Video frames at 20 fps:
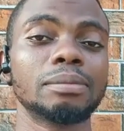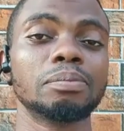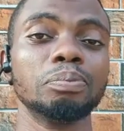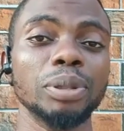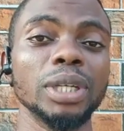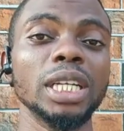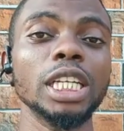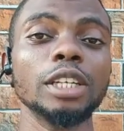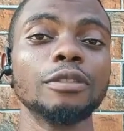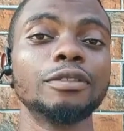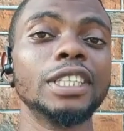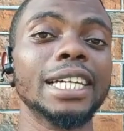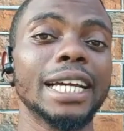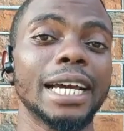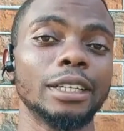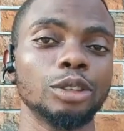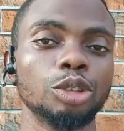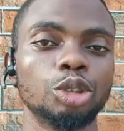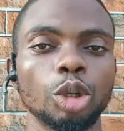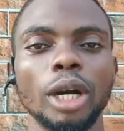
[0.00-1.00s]
believe
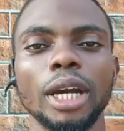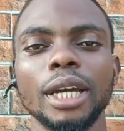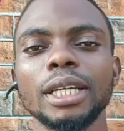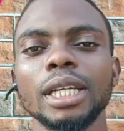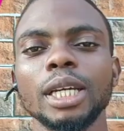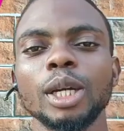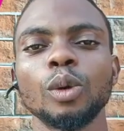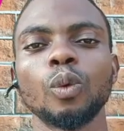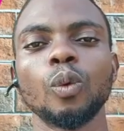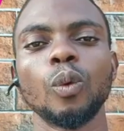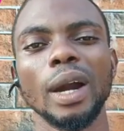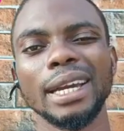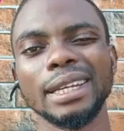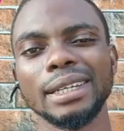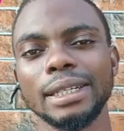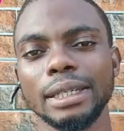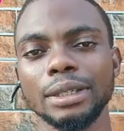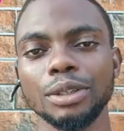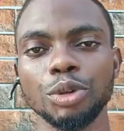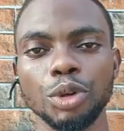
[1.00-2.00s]
they enjoy
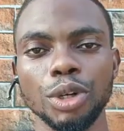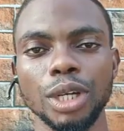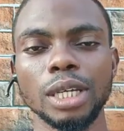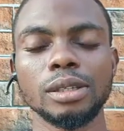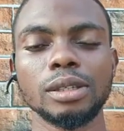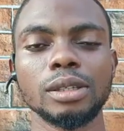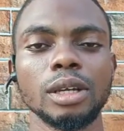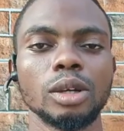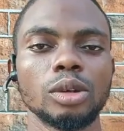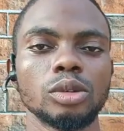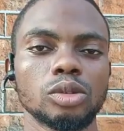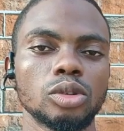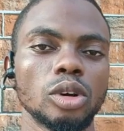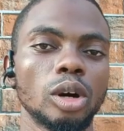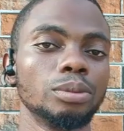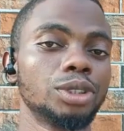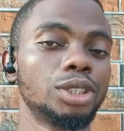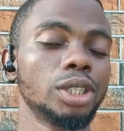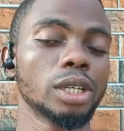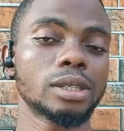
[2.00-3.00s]
when they drinks.
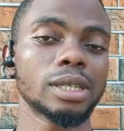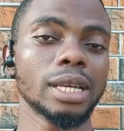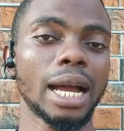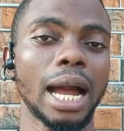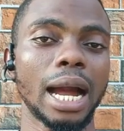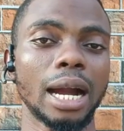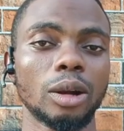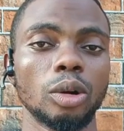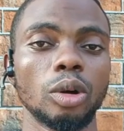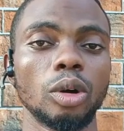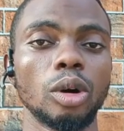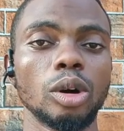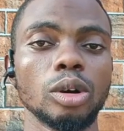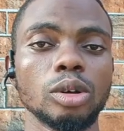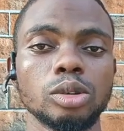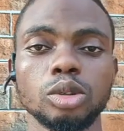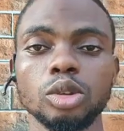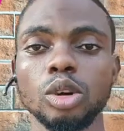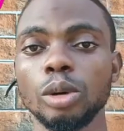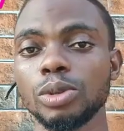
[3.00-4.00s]
Some drinks alcohol,
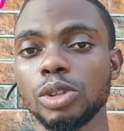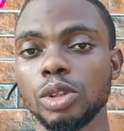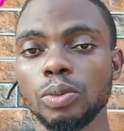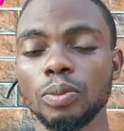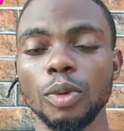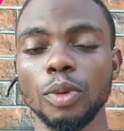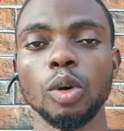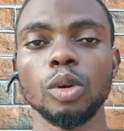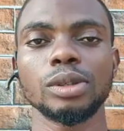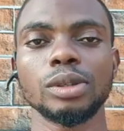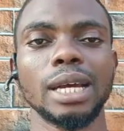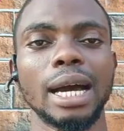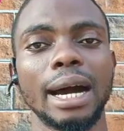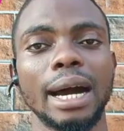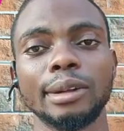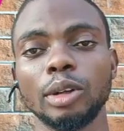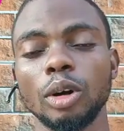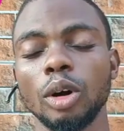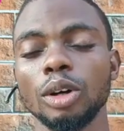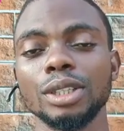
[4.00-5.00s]
some smokes,
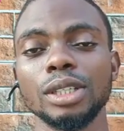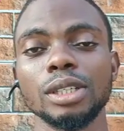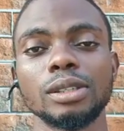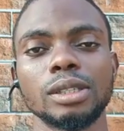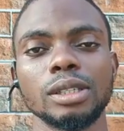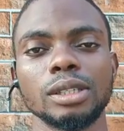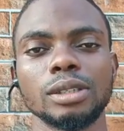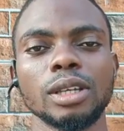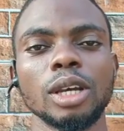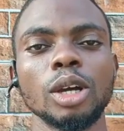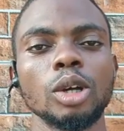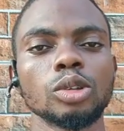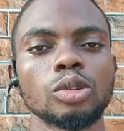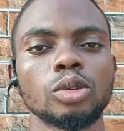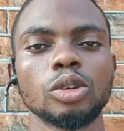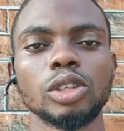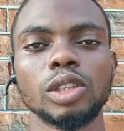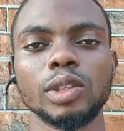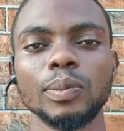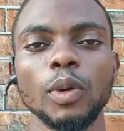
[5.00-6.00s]
and all these things.
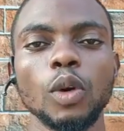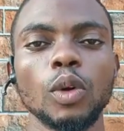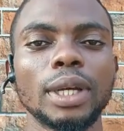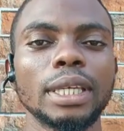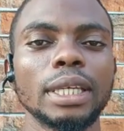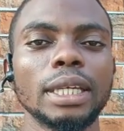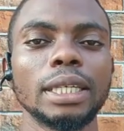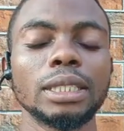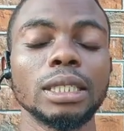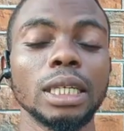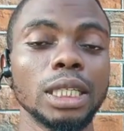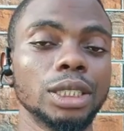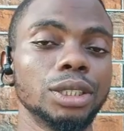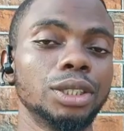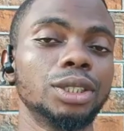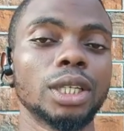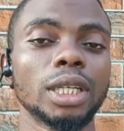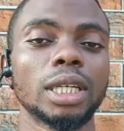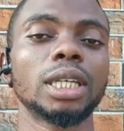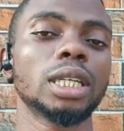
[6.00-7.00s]
So smoking,
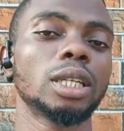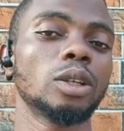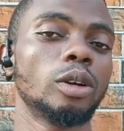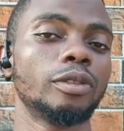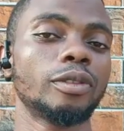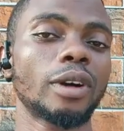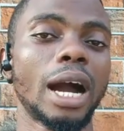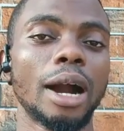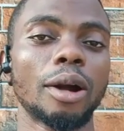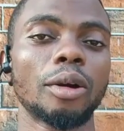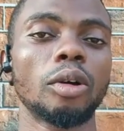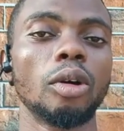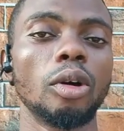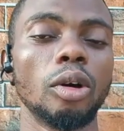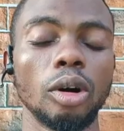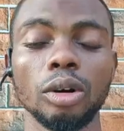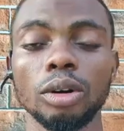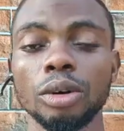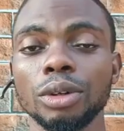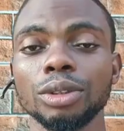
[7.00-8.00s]
drinking of
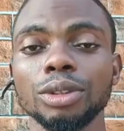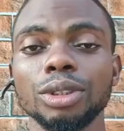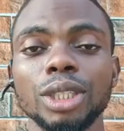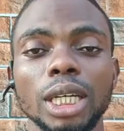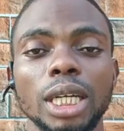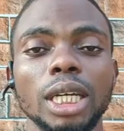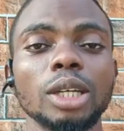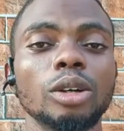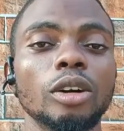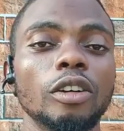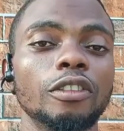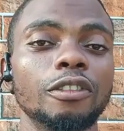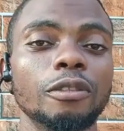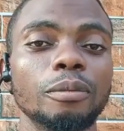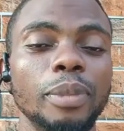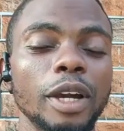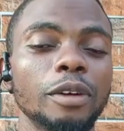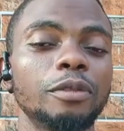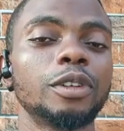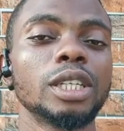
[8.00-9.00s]
alcohol, drinking of
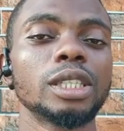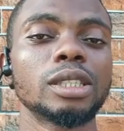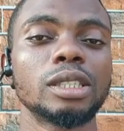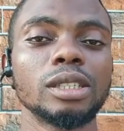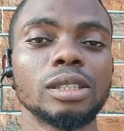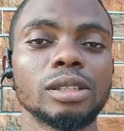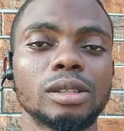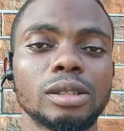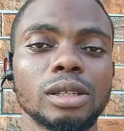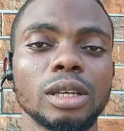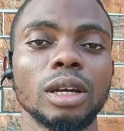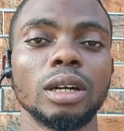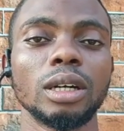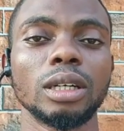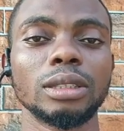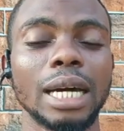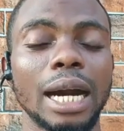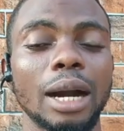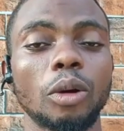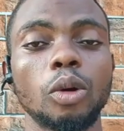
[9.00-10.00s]
beverages
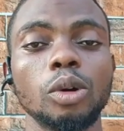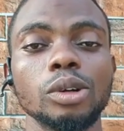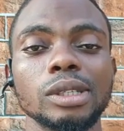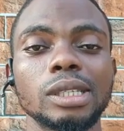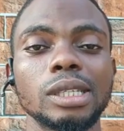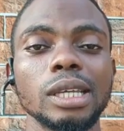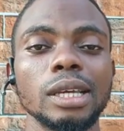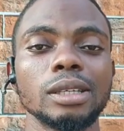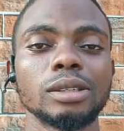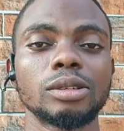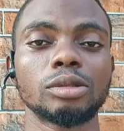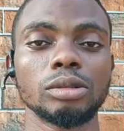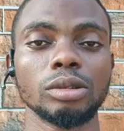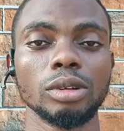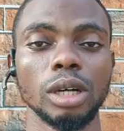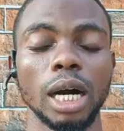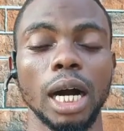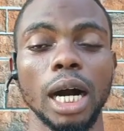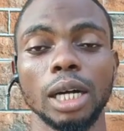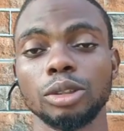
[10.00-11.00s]
that contains
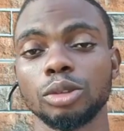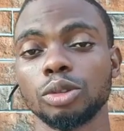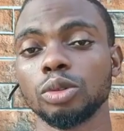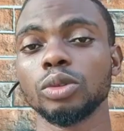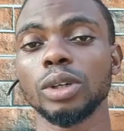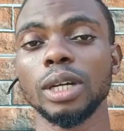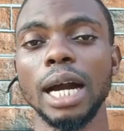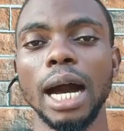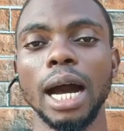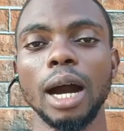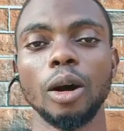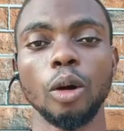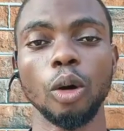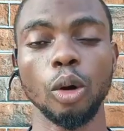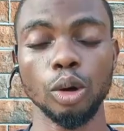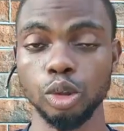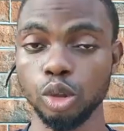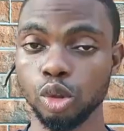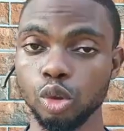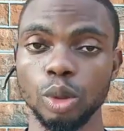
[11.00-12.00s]
sugar
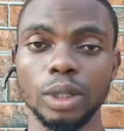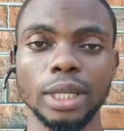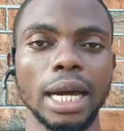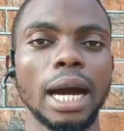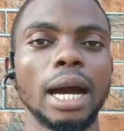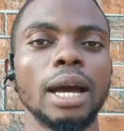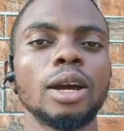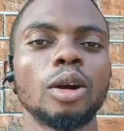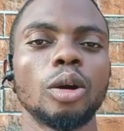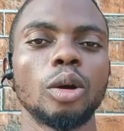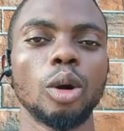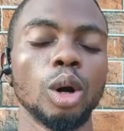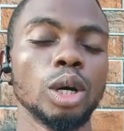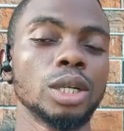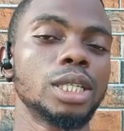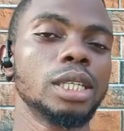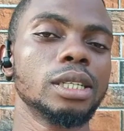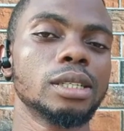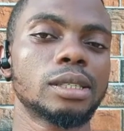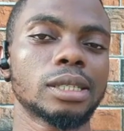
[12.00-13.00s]
or soda, all
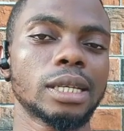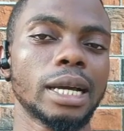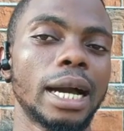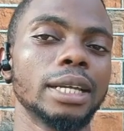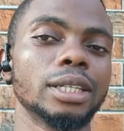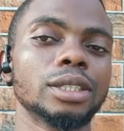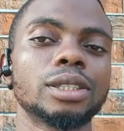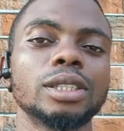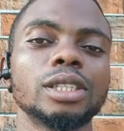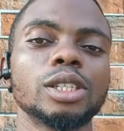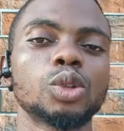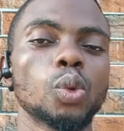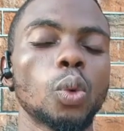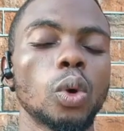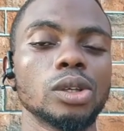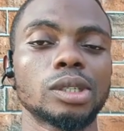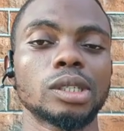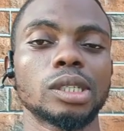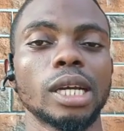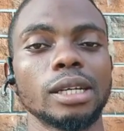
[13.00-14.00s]
these can increase
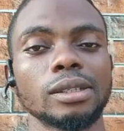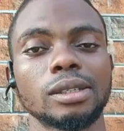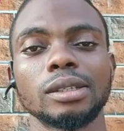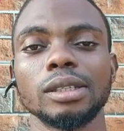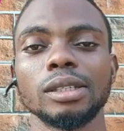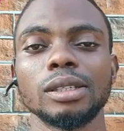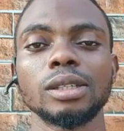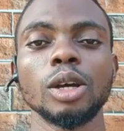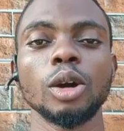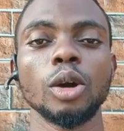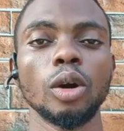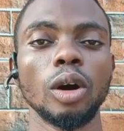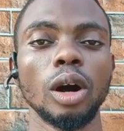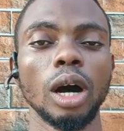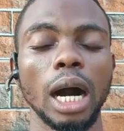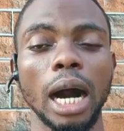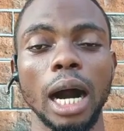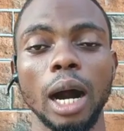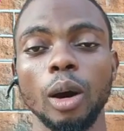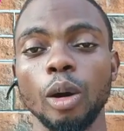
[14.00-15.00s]
one's chances
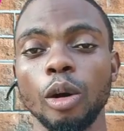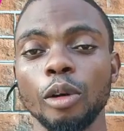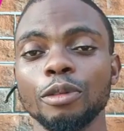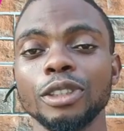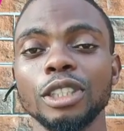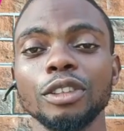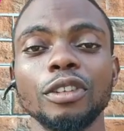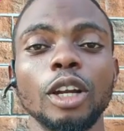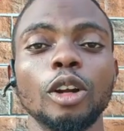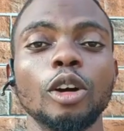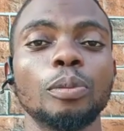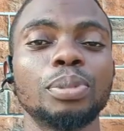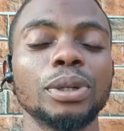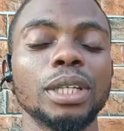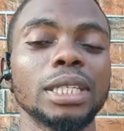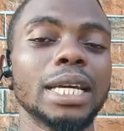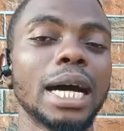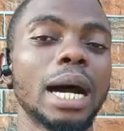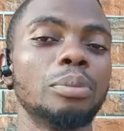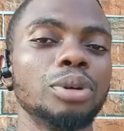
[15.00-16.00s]
of
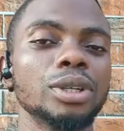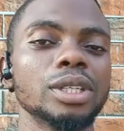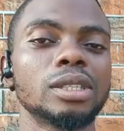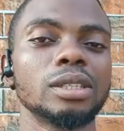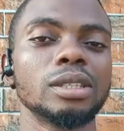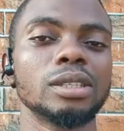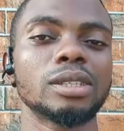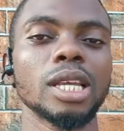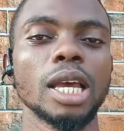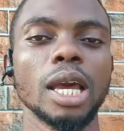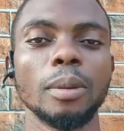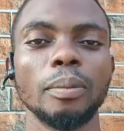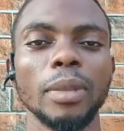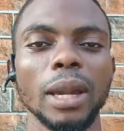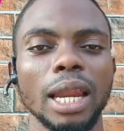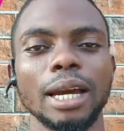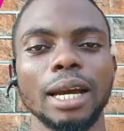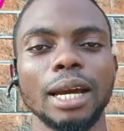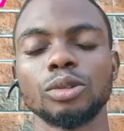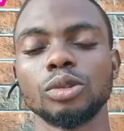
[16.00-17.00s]
developing diabetes
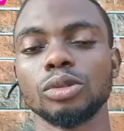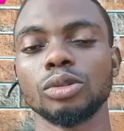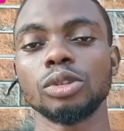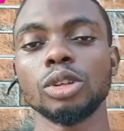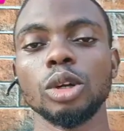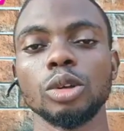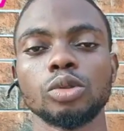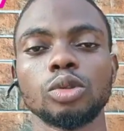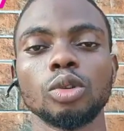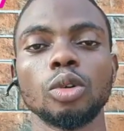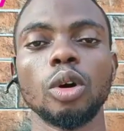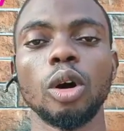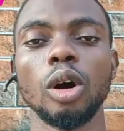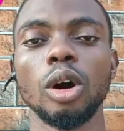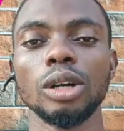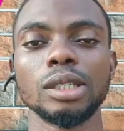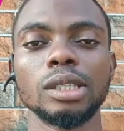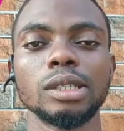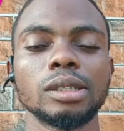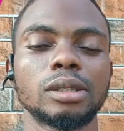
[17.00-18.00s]
mellitus. So
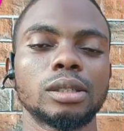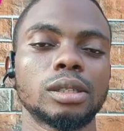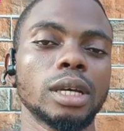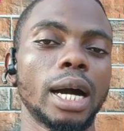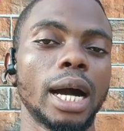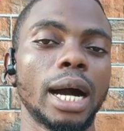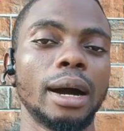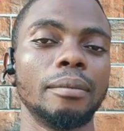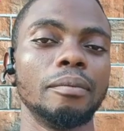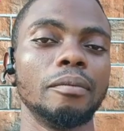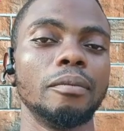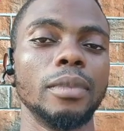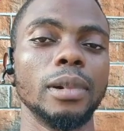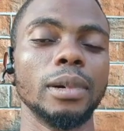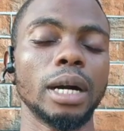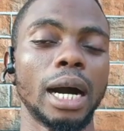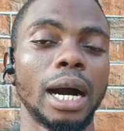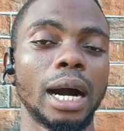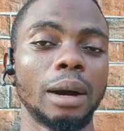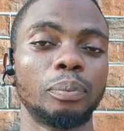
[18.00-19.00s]
all these
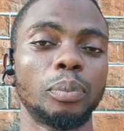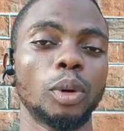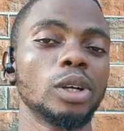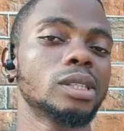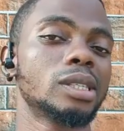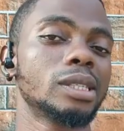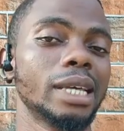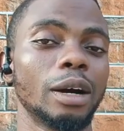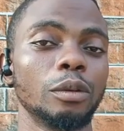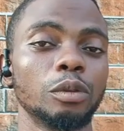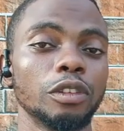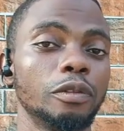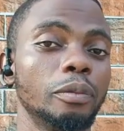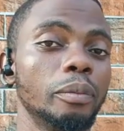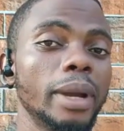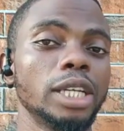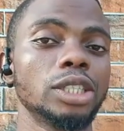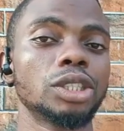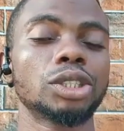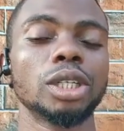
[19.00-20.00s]
points that we've
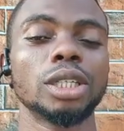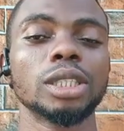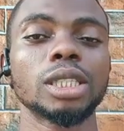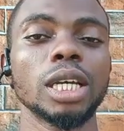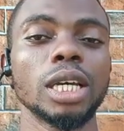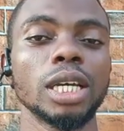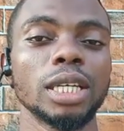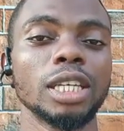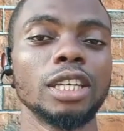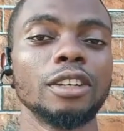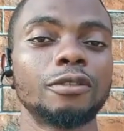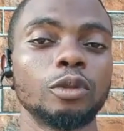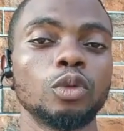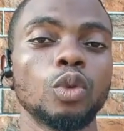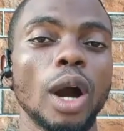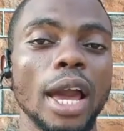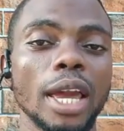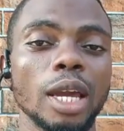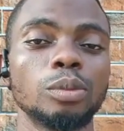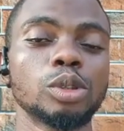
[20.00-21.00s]
mentioned, if
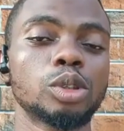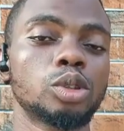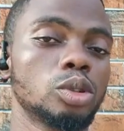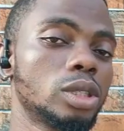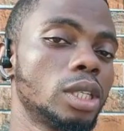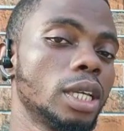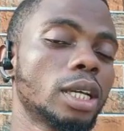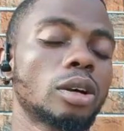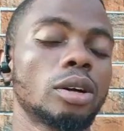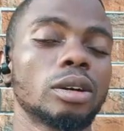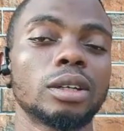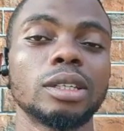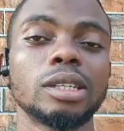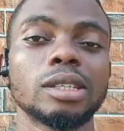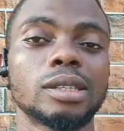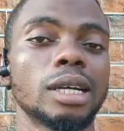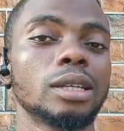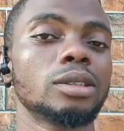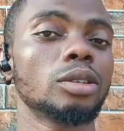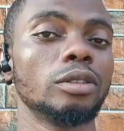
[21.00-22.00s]
we are able to take
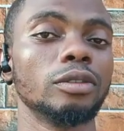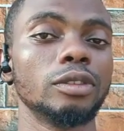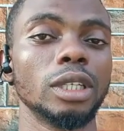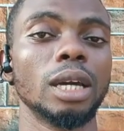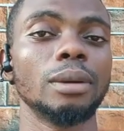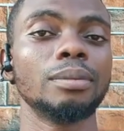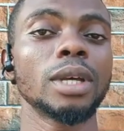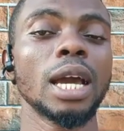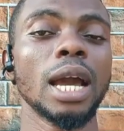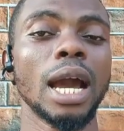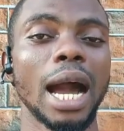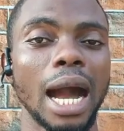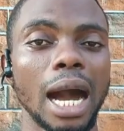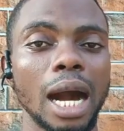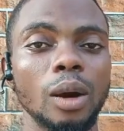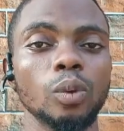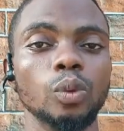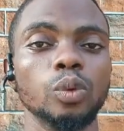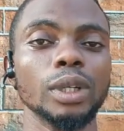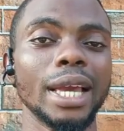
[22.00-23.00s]
cognizance of them
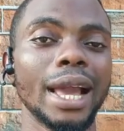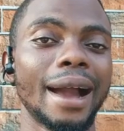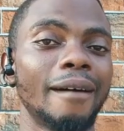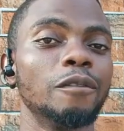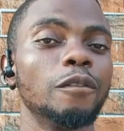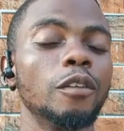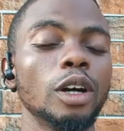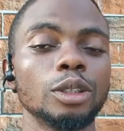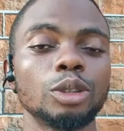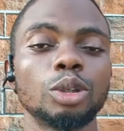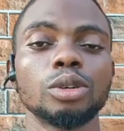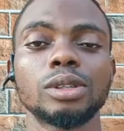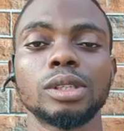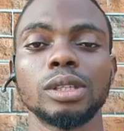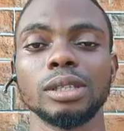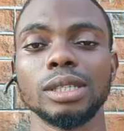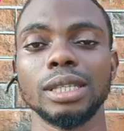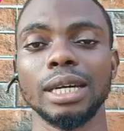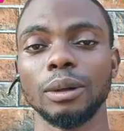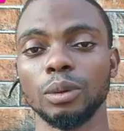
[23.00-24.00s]
and we avoid those
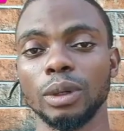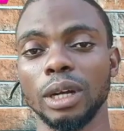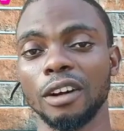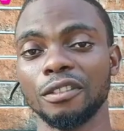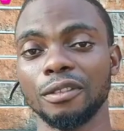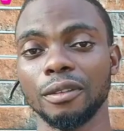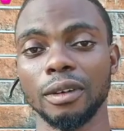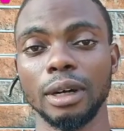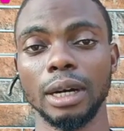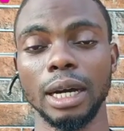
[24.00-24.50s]
things that we have